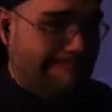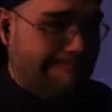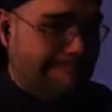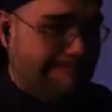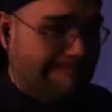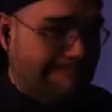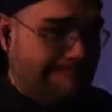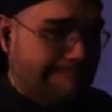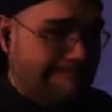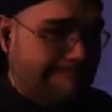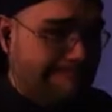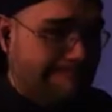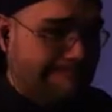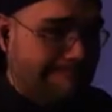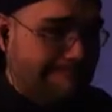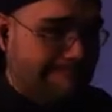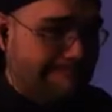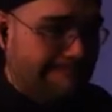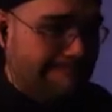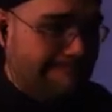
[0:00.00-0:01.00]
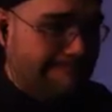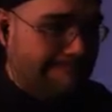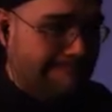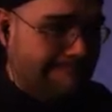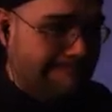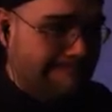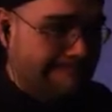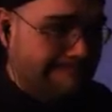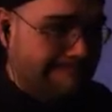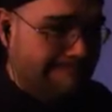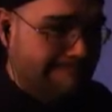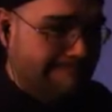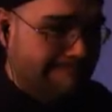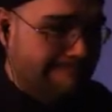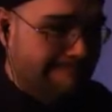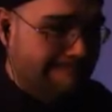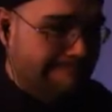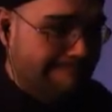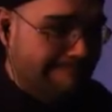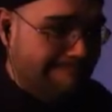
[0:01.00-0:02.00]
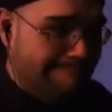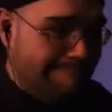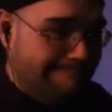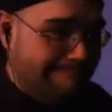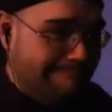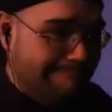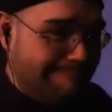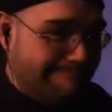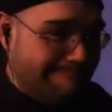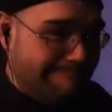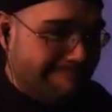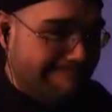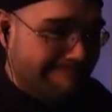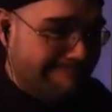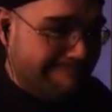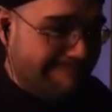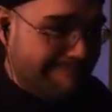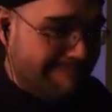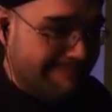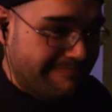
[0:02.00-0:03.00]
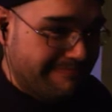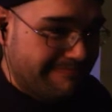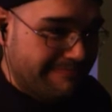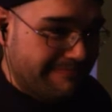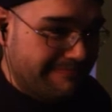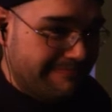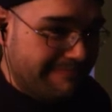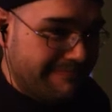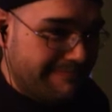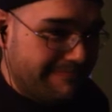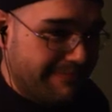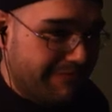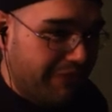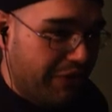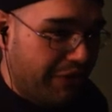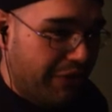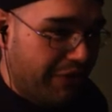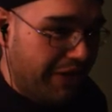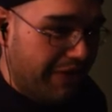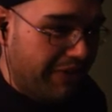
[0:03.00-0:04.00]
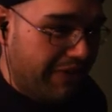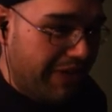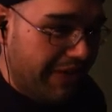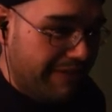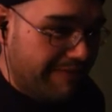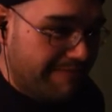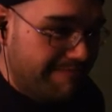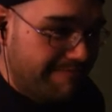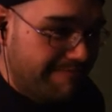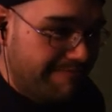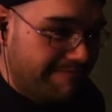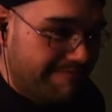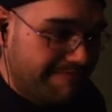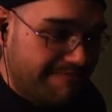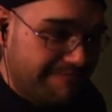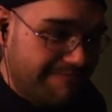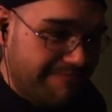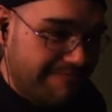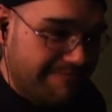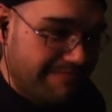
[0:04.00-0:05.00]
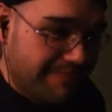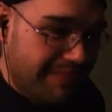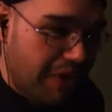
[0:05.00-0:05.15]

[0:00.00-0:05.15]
Nobody speaks.